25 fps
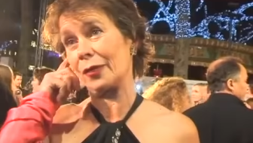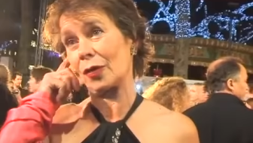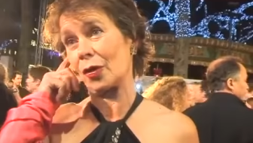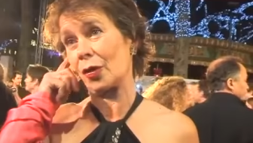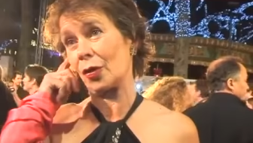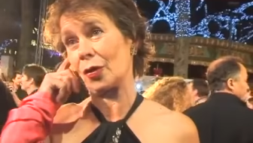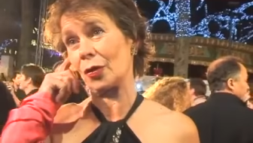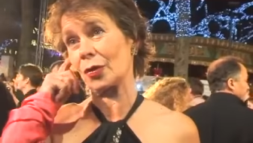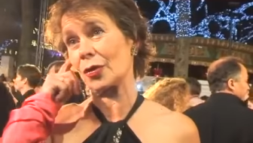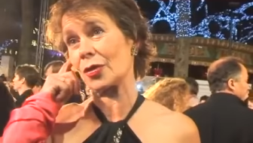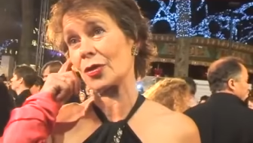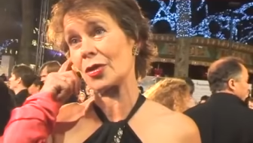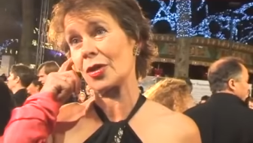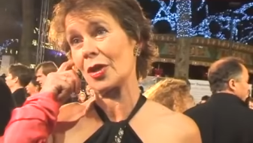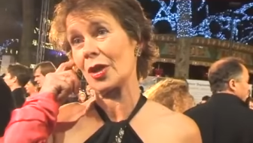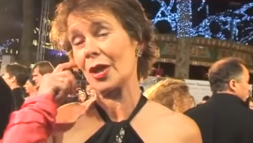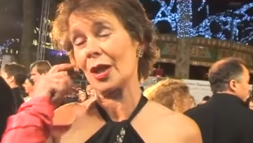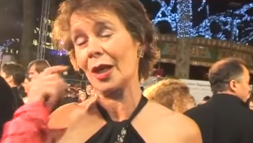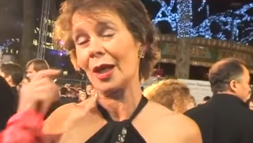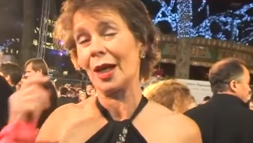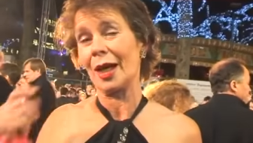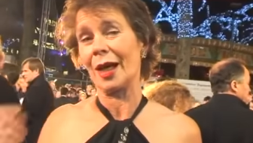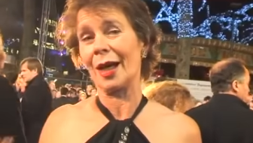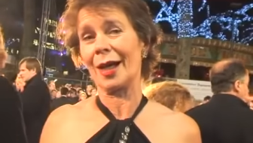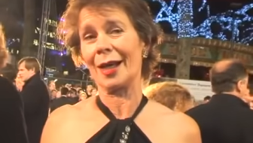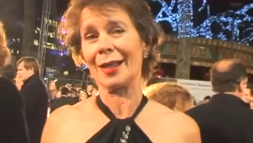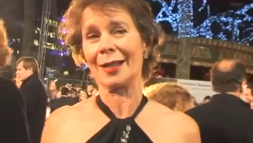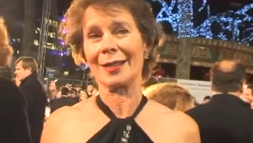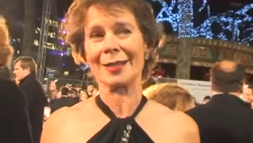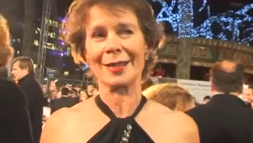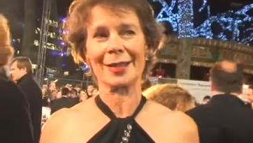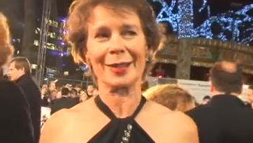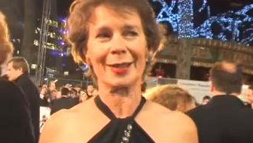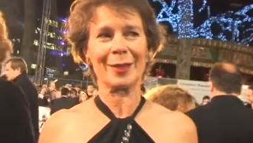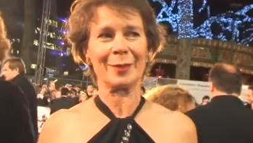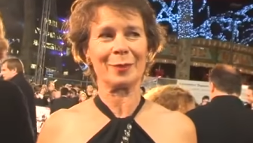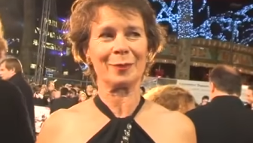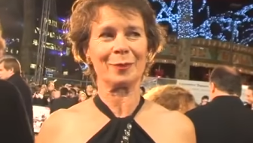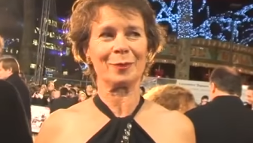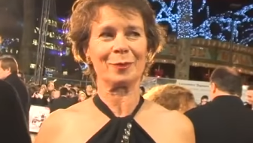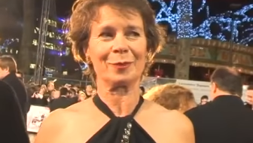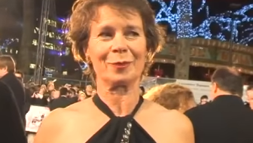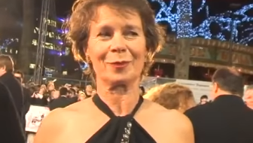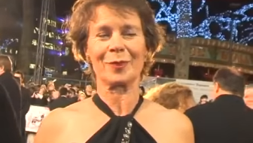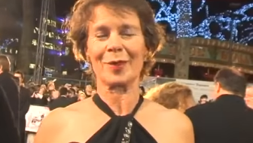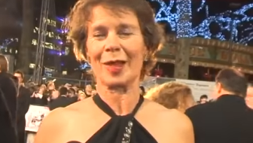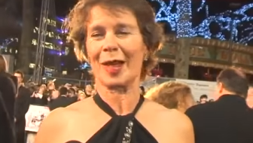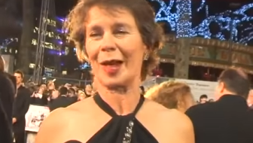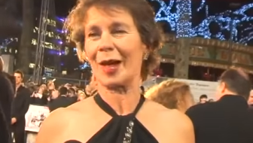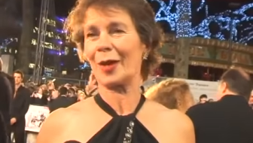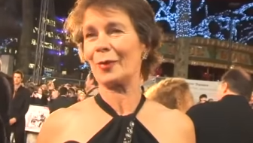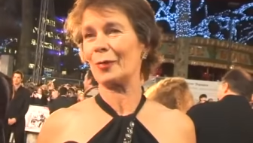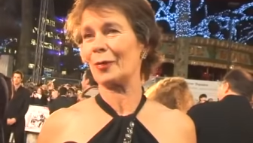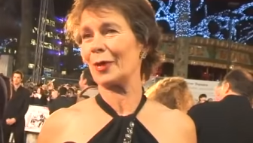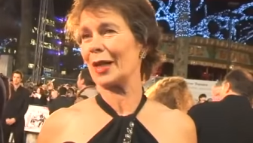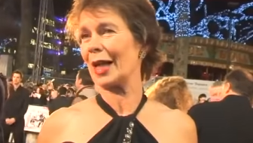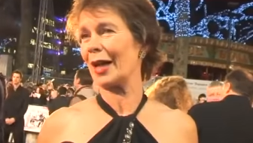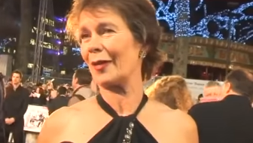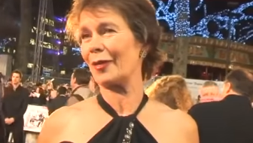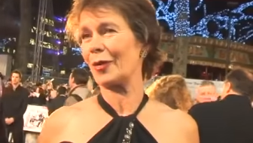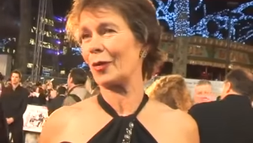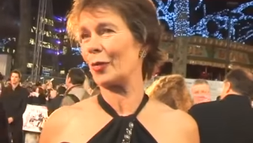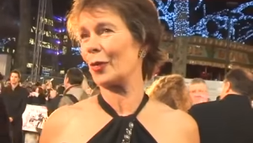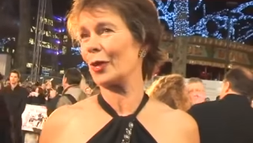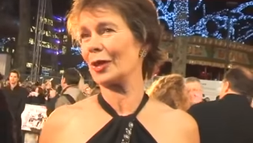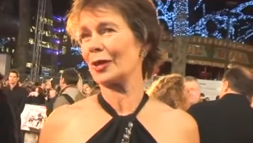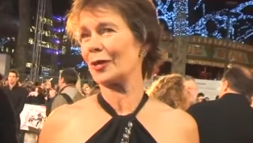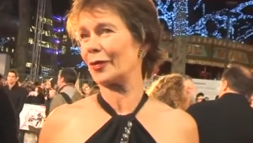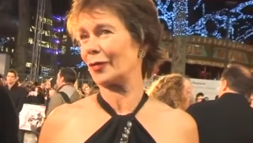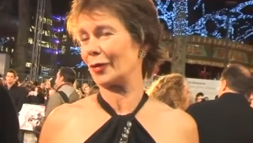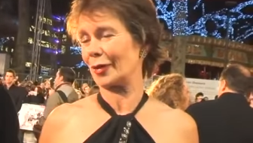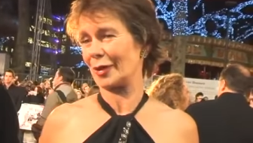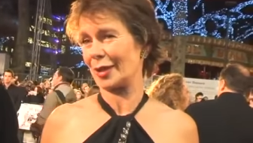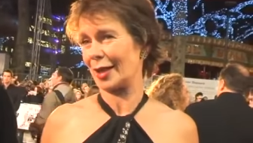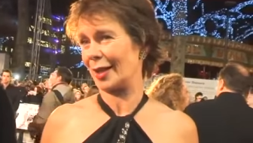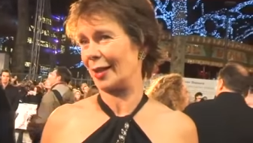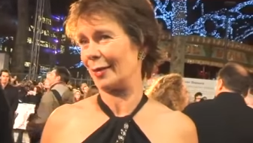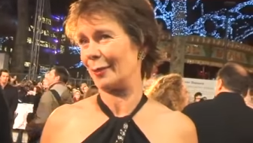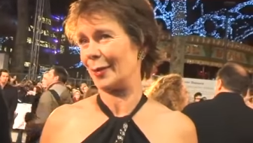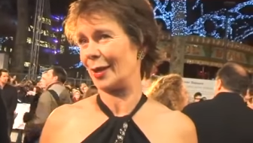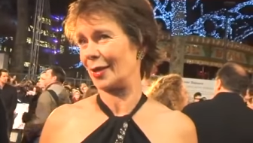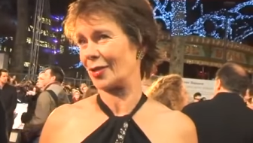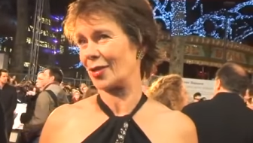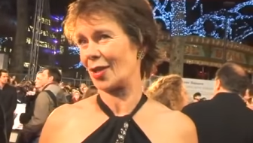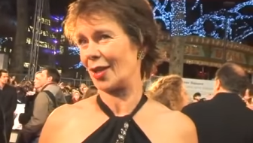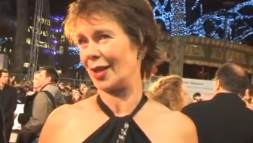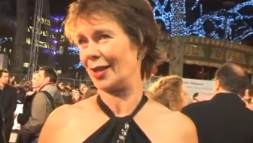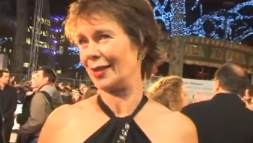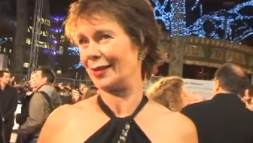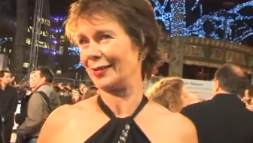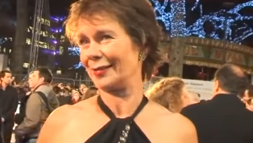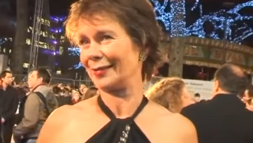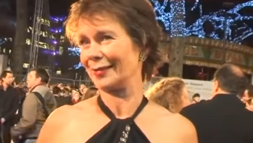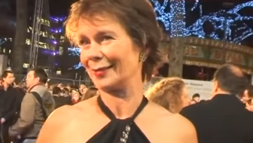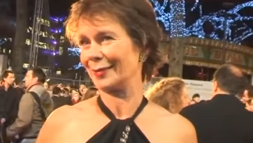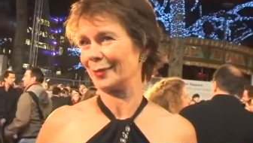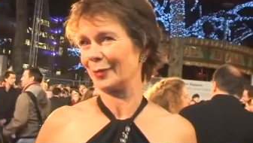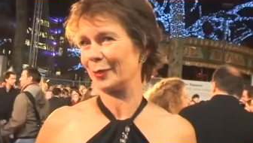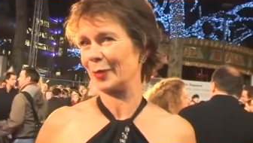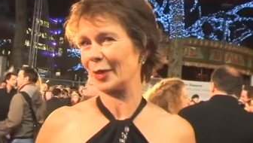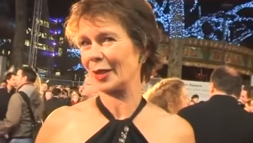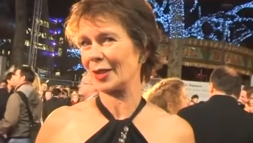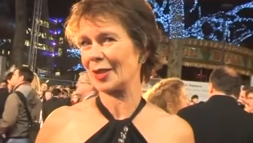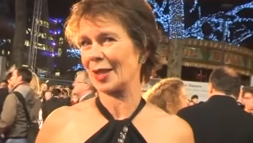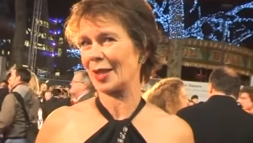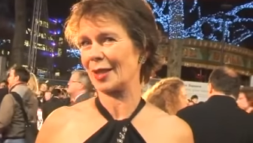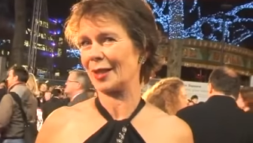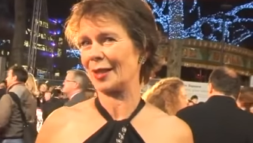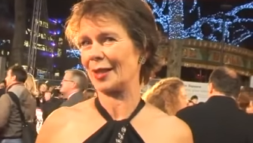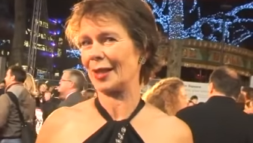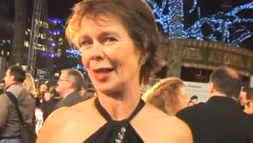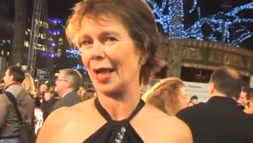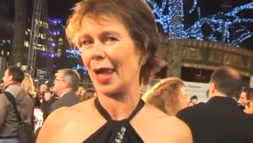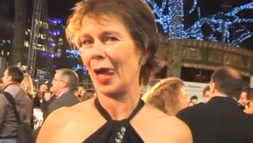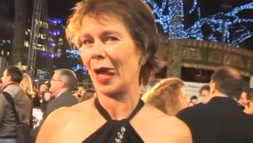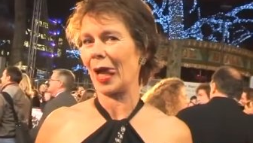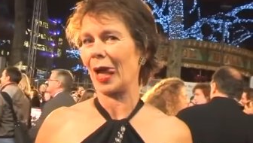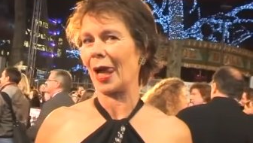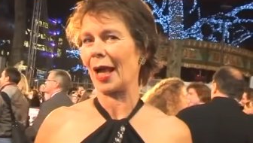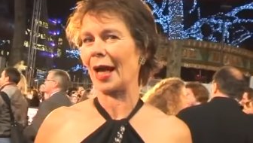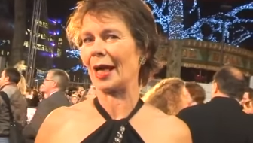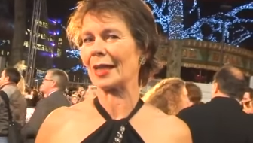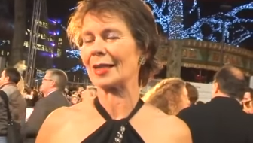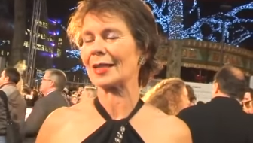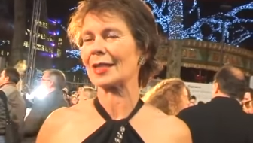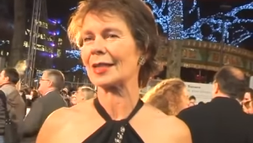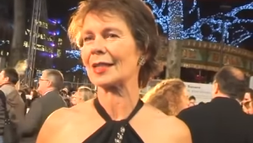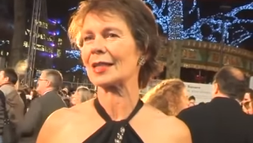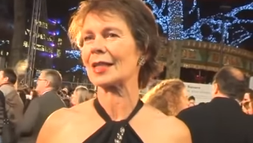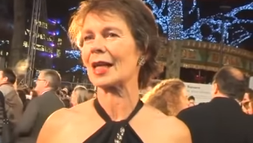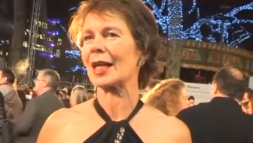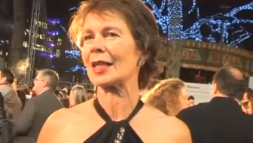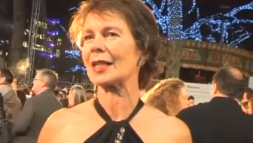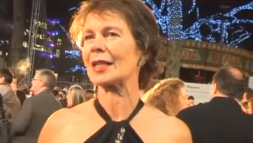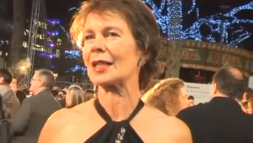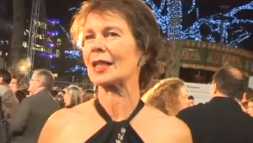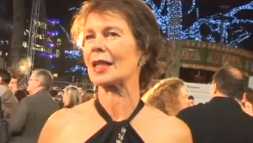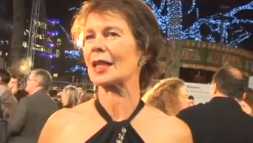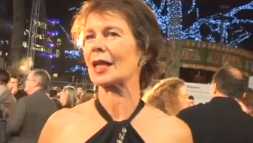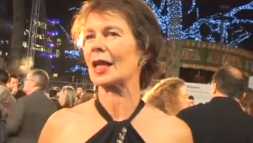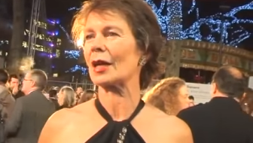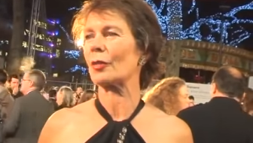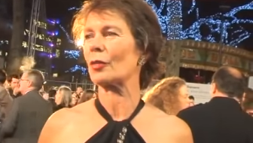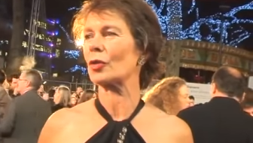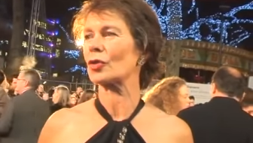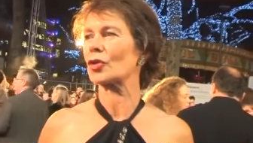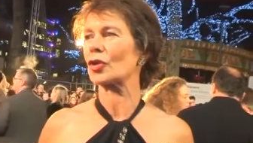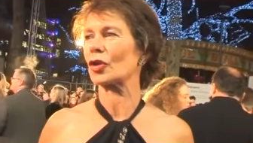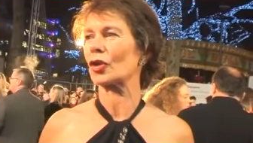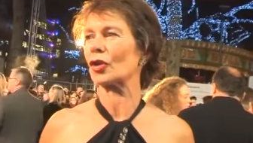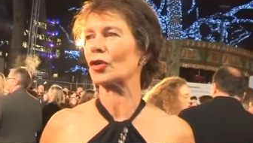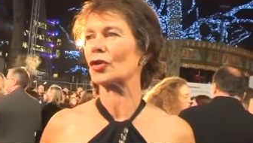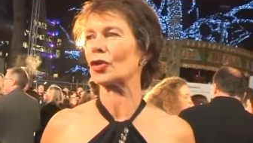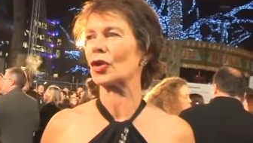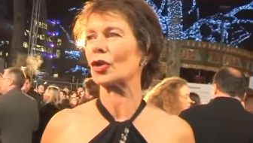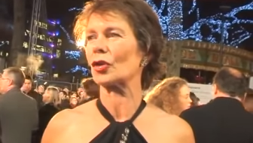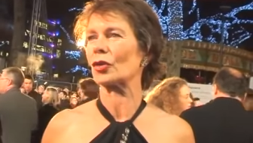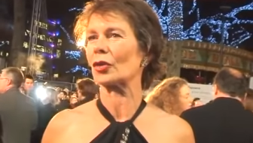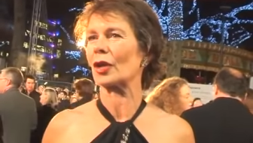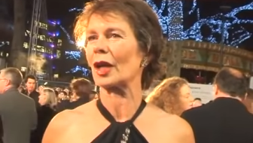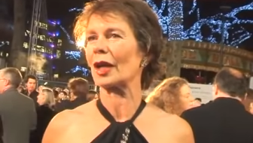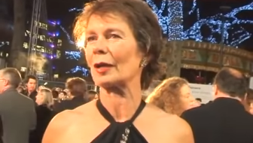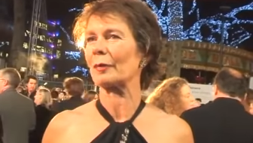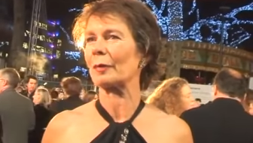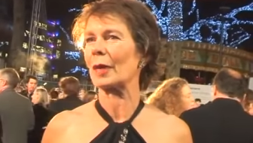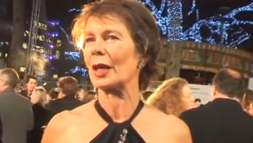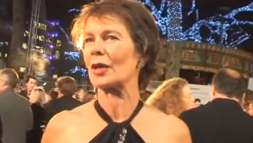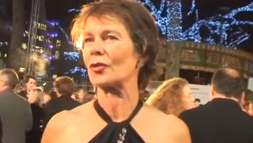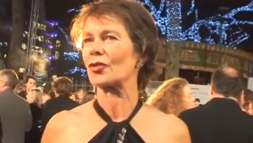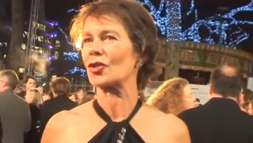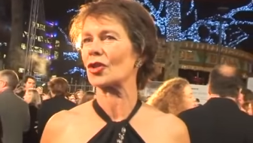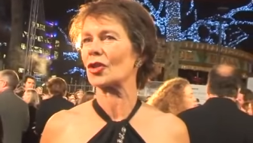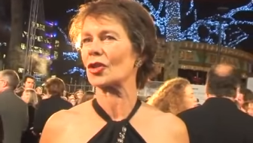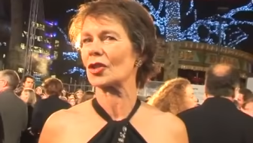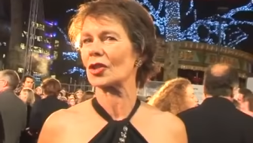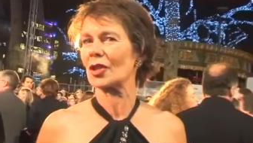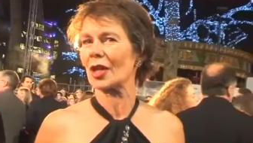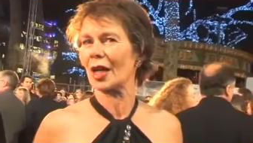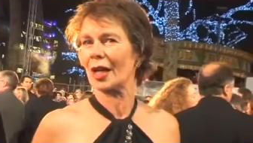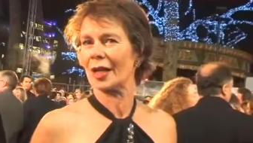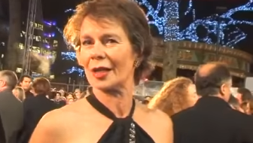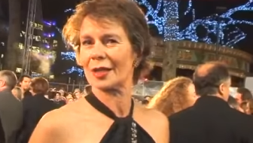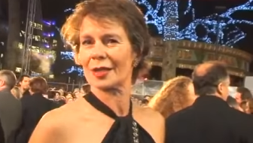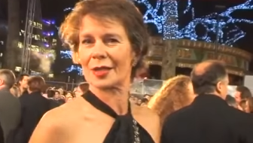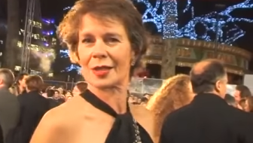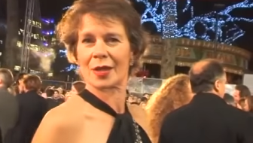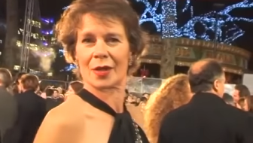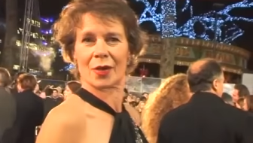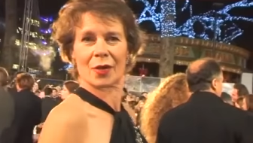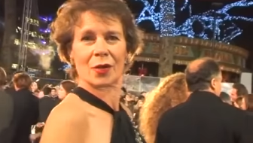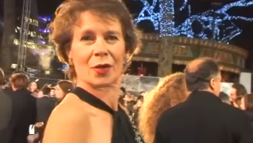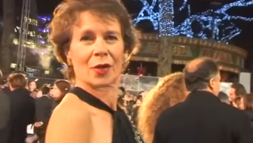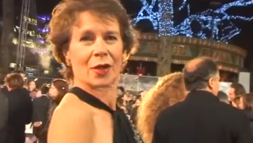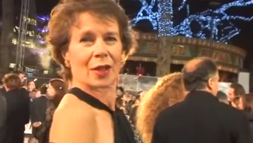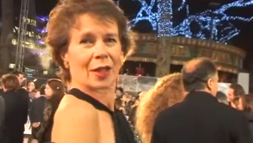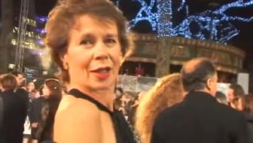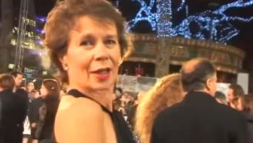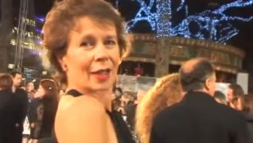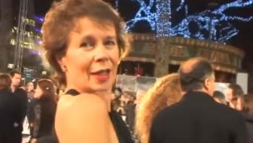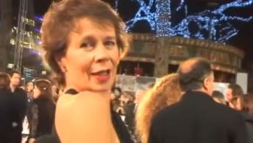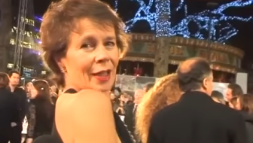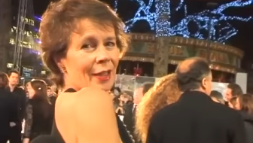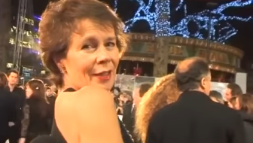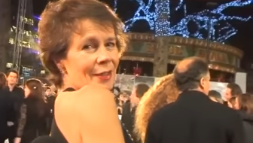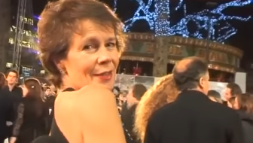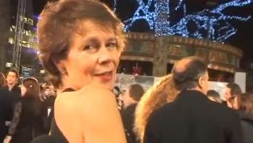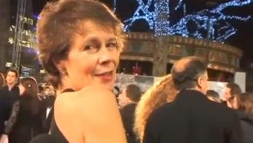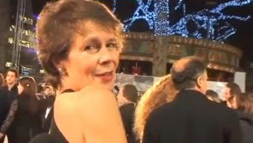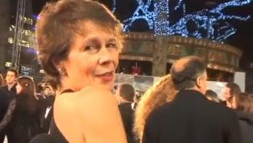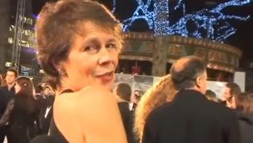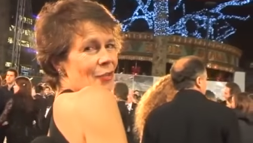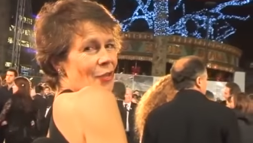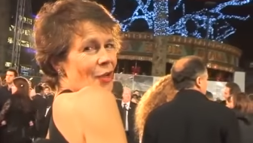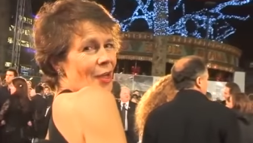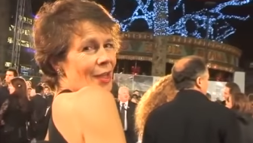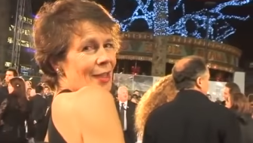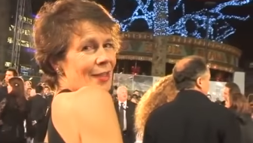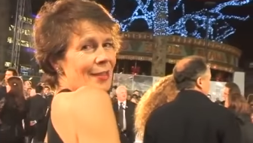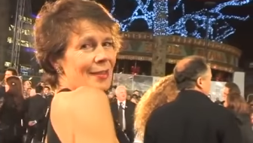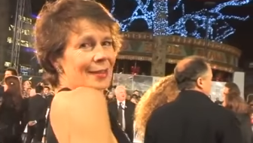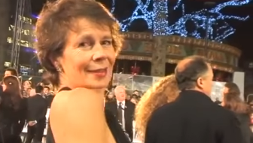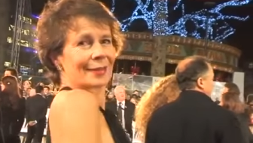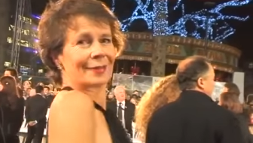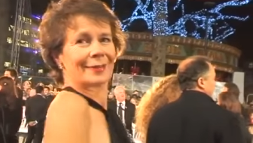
of course, and um, and we have a wonderful time actually. But uh, I decided that I wasn't going to look like matron tonight, so it's the dress.